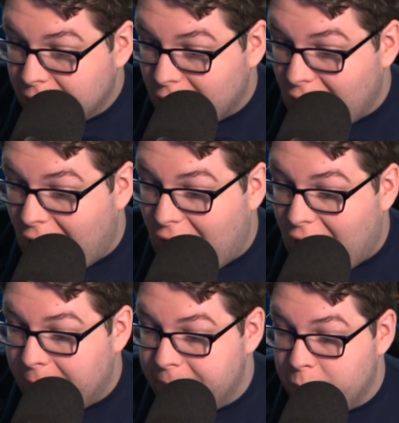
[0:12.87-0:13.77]

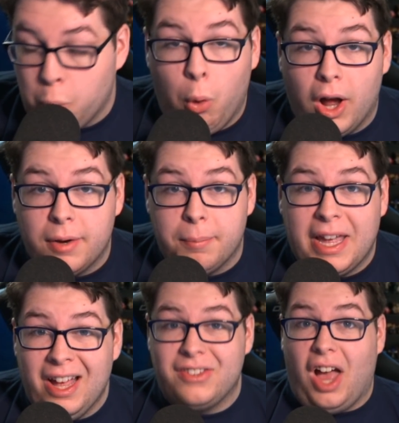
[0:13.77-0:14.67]
One,
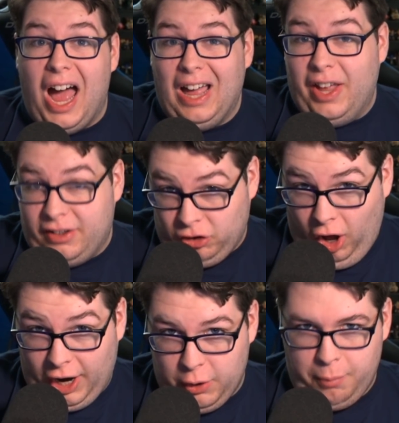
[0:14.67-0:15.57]
because I like to
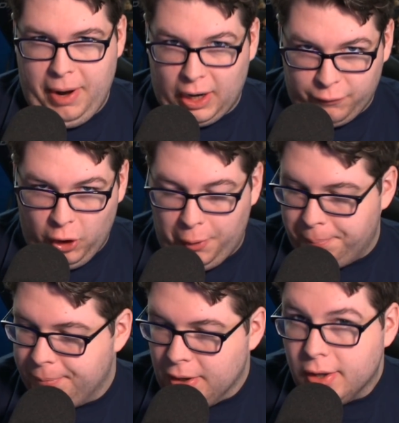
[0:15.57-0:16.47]
talk into a microphone.
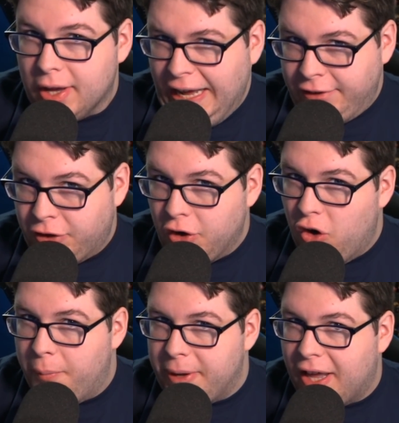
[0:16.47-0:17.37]
And
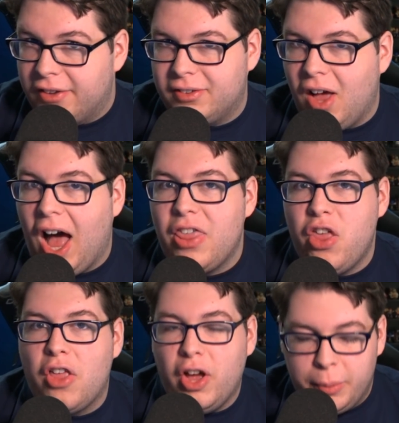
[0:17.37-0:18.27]
two, because I
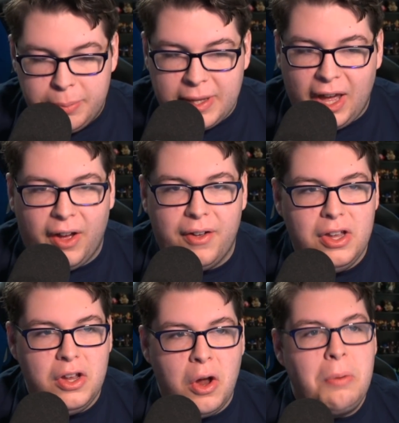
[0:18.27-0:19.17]
thought it would be a
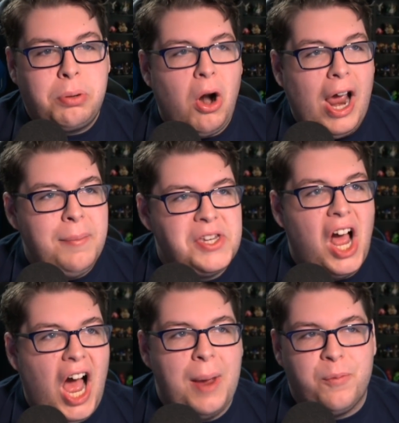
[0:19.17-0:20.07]
prime
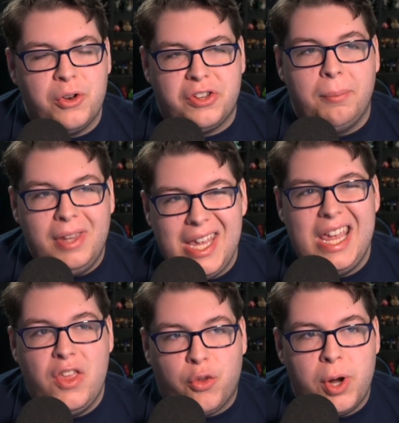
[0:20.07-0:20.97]
time for some
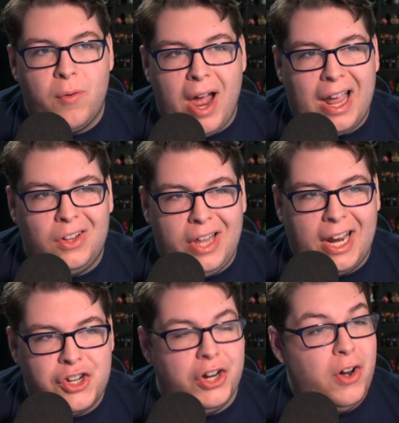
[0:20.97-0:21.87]
E3
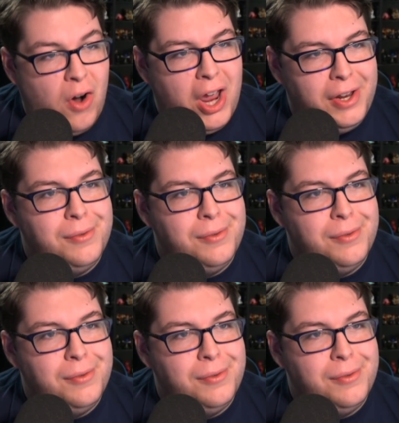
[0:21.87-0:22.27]
recollection, right?